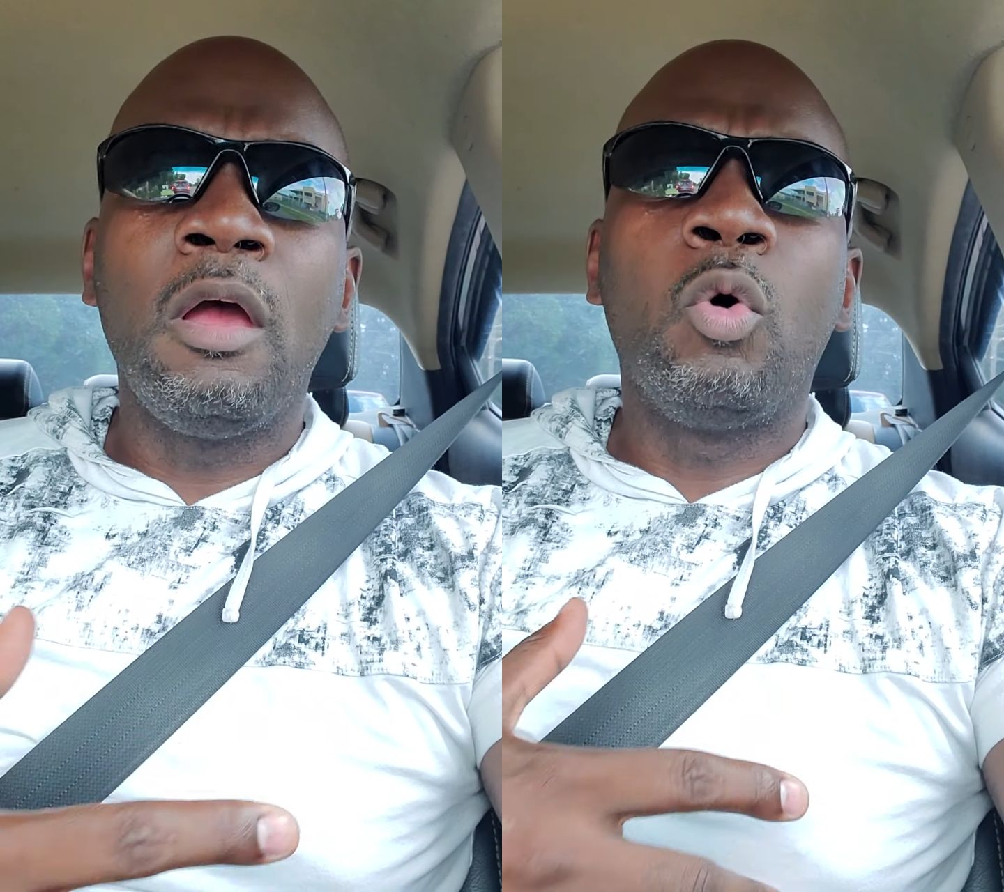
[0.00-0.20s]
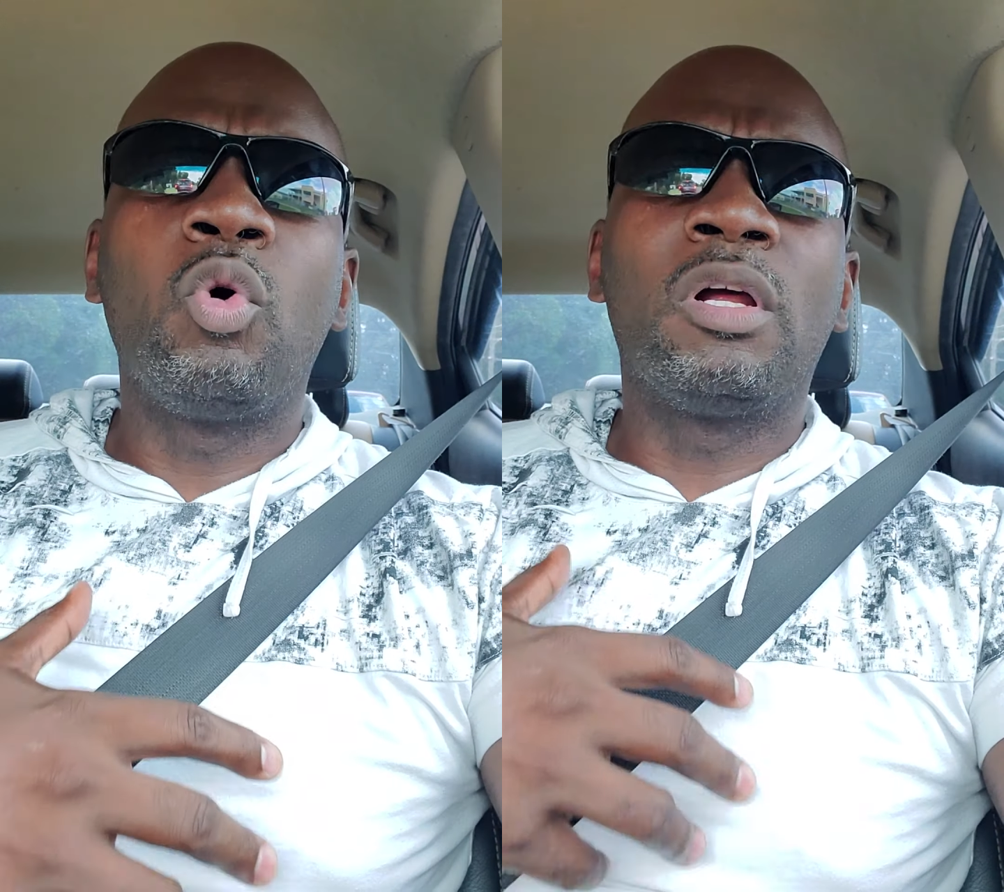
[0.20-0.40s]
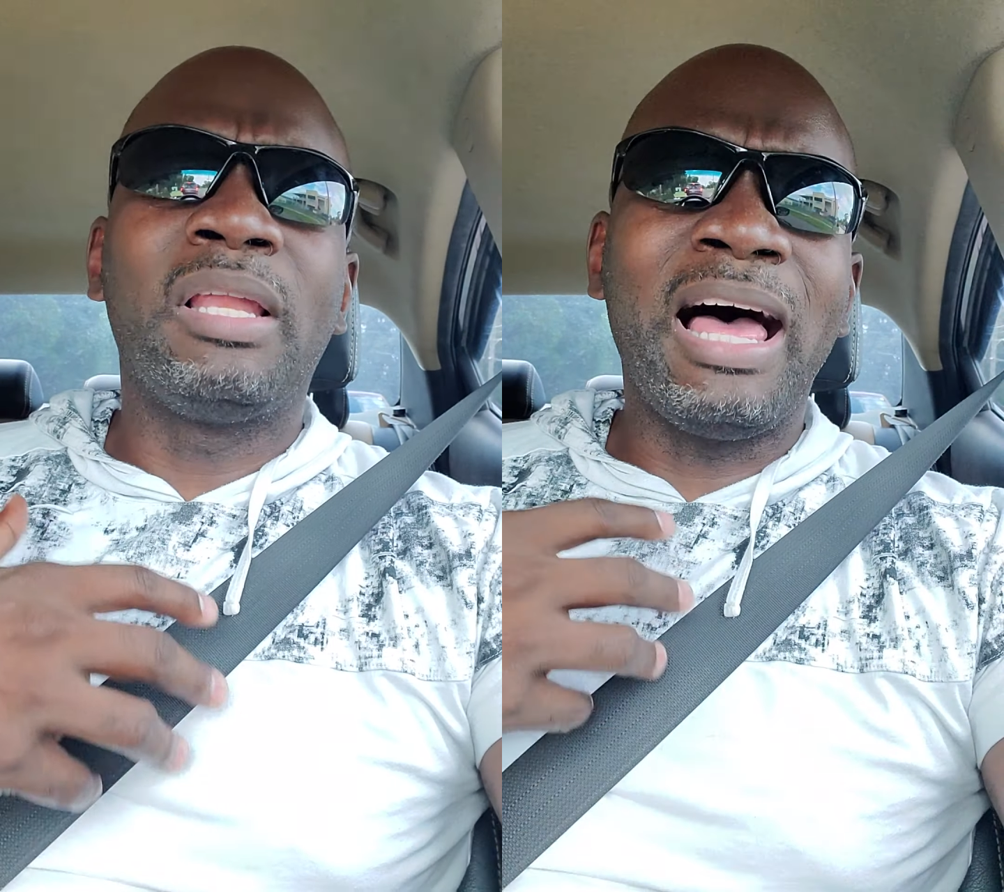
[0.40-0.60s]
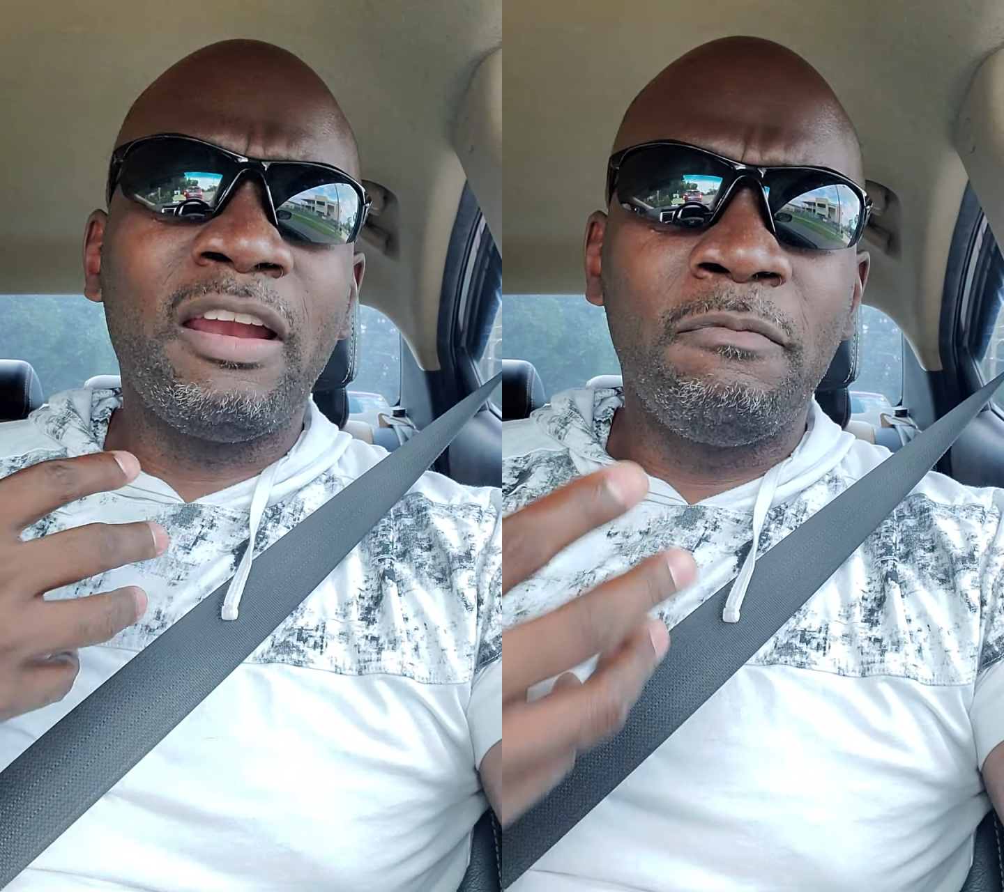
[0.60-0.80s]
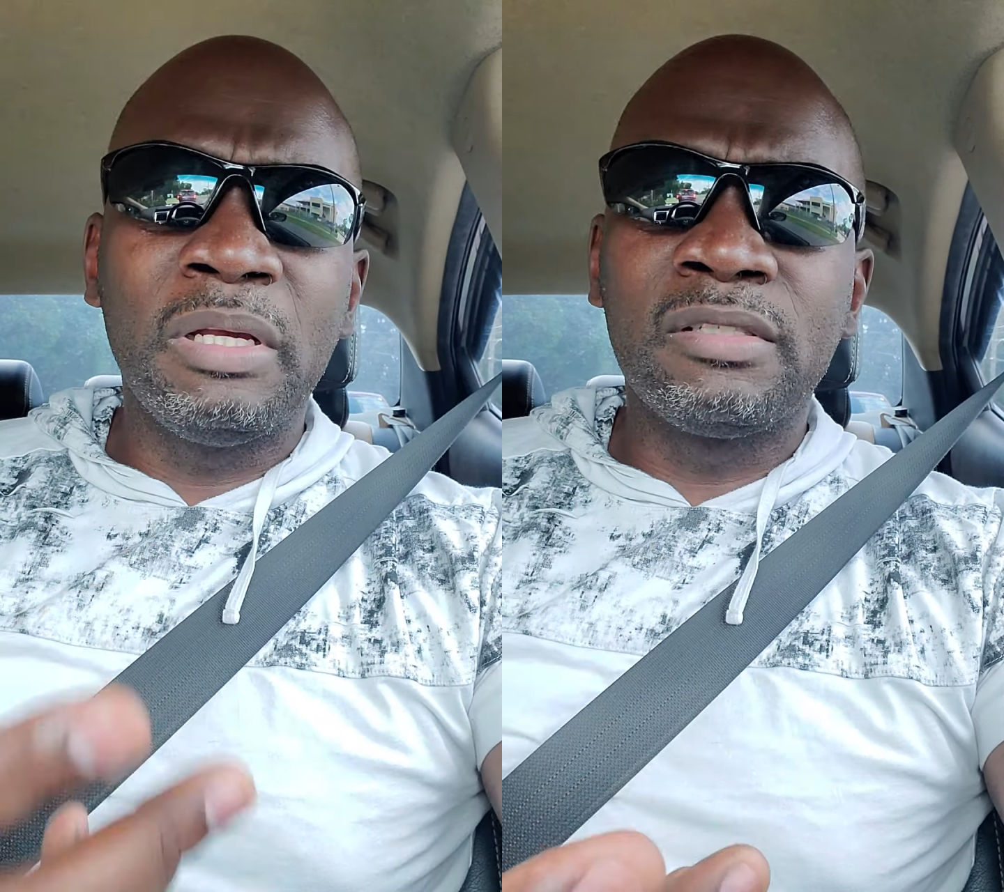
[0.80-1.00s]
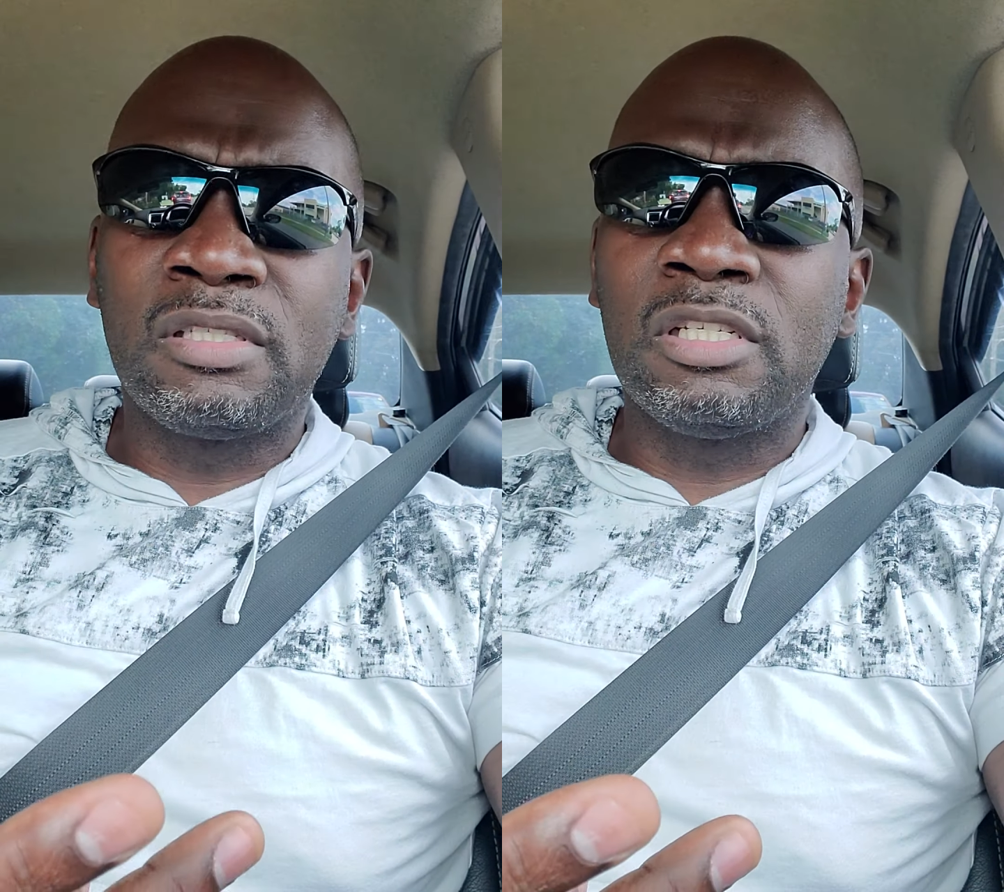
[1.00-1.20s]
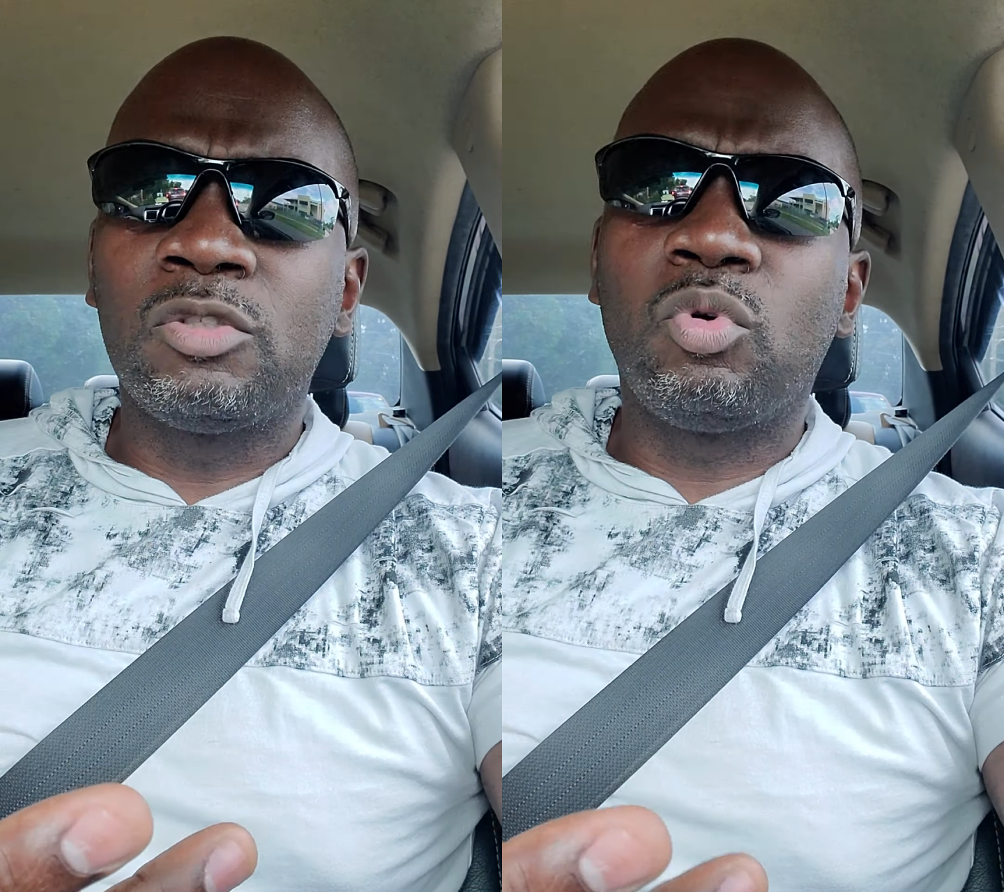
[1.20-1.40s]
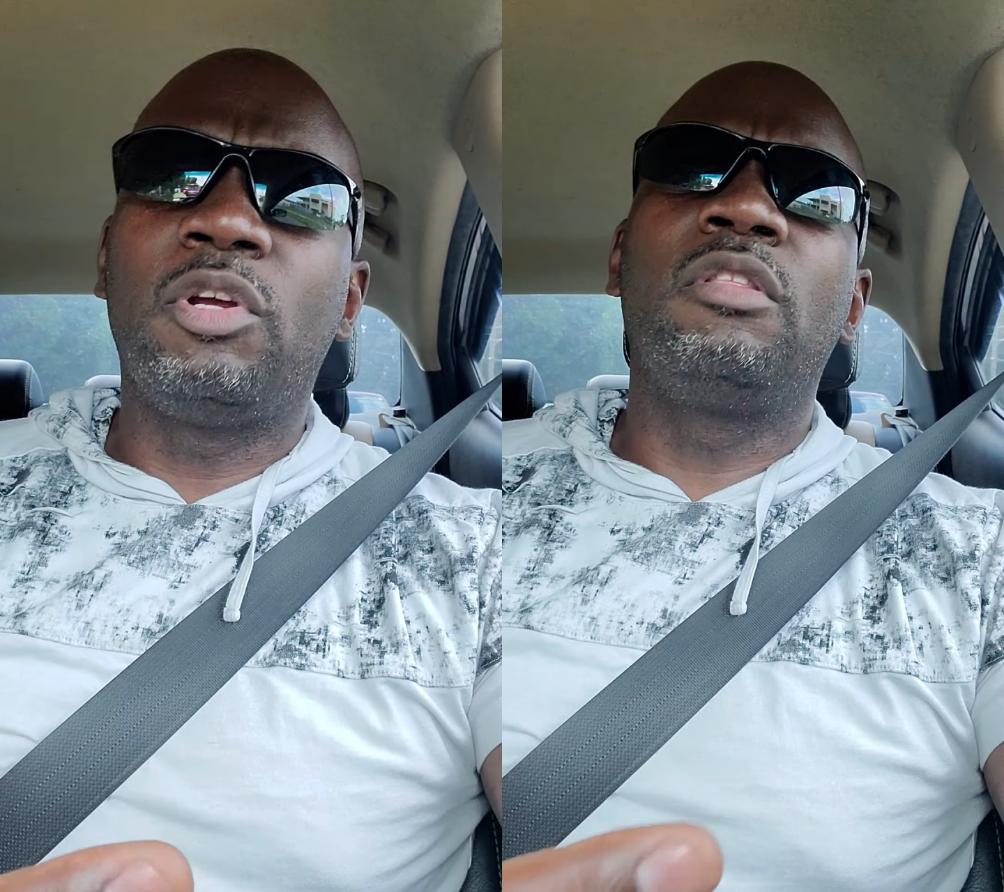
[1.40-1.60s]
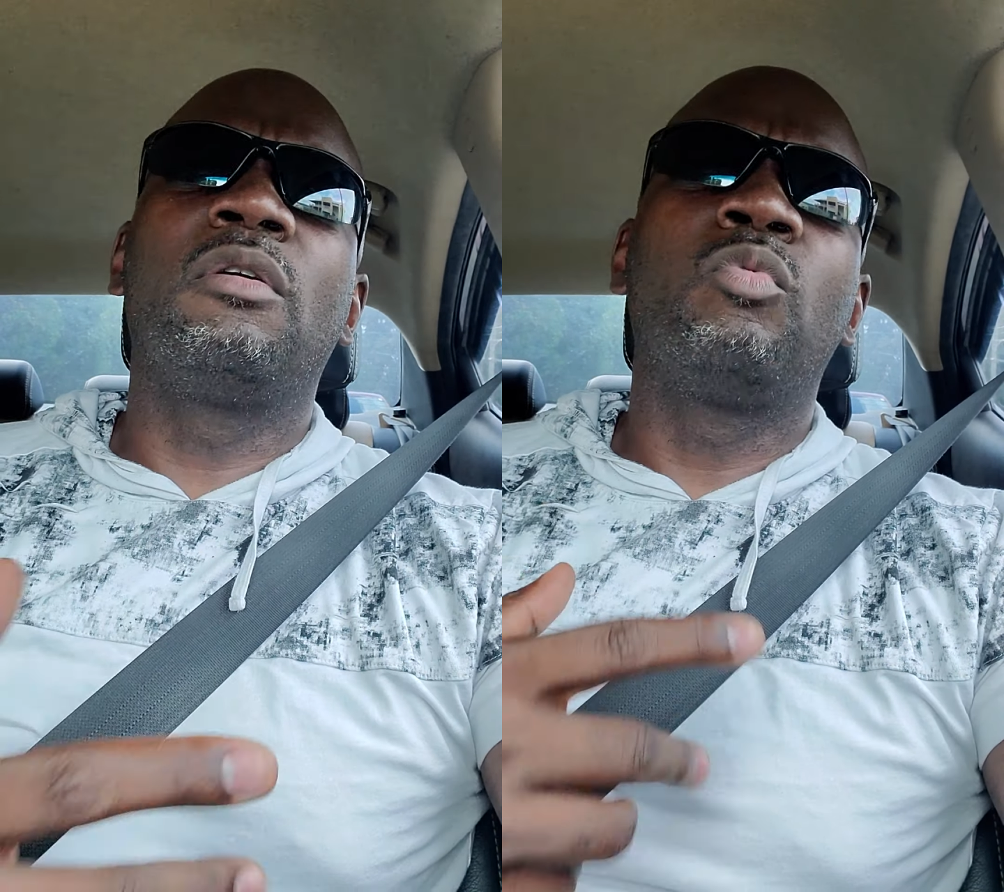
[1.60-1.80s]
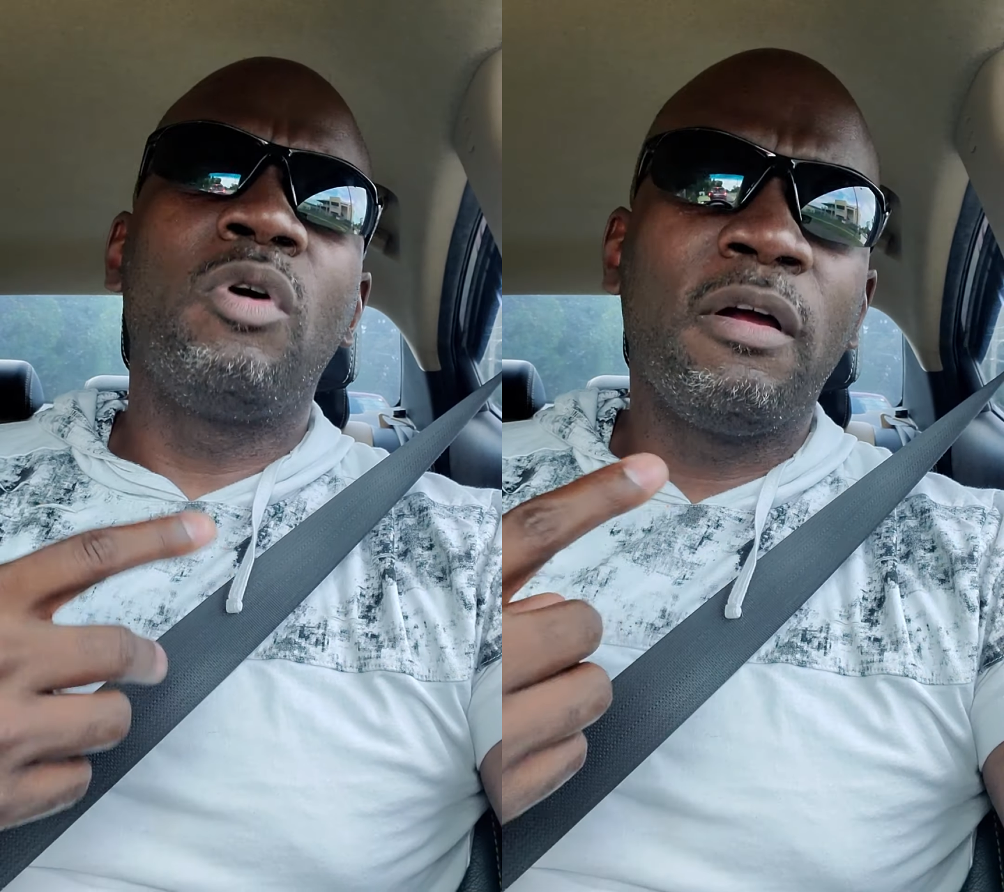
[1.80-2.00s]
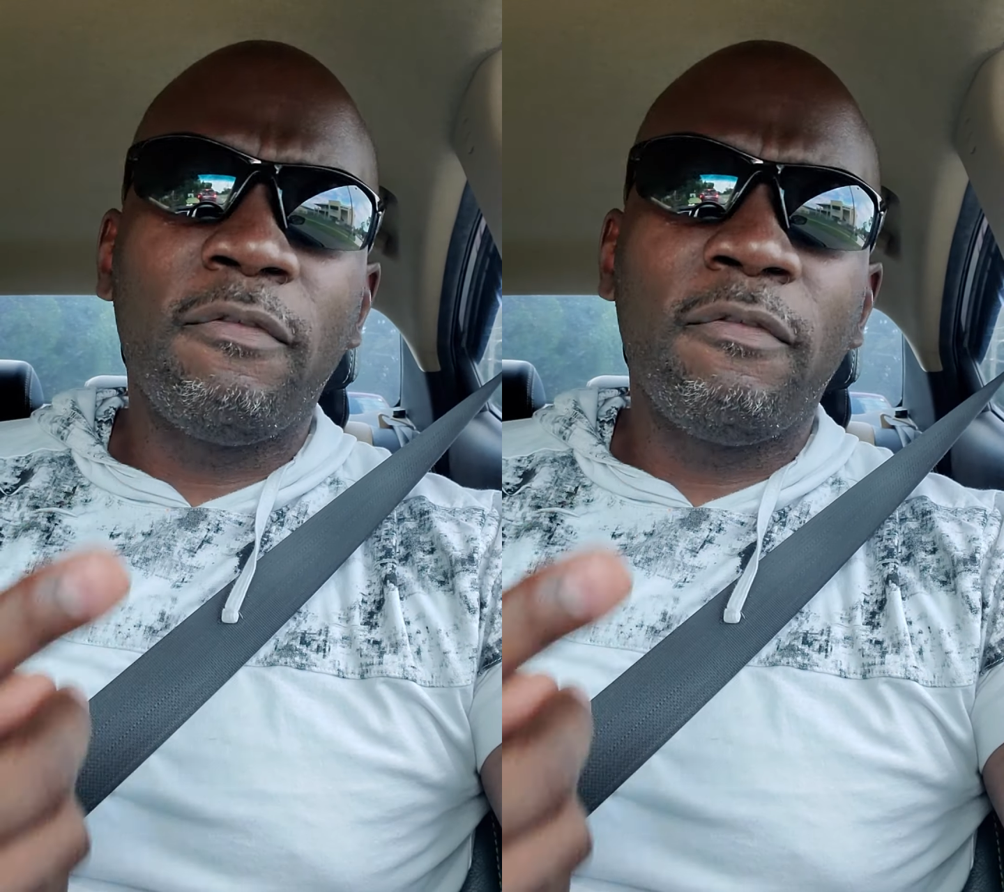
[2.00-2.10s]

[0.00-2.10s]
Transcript: where a lot of businesses were either one,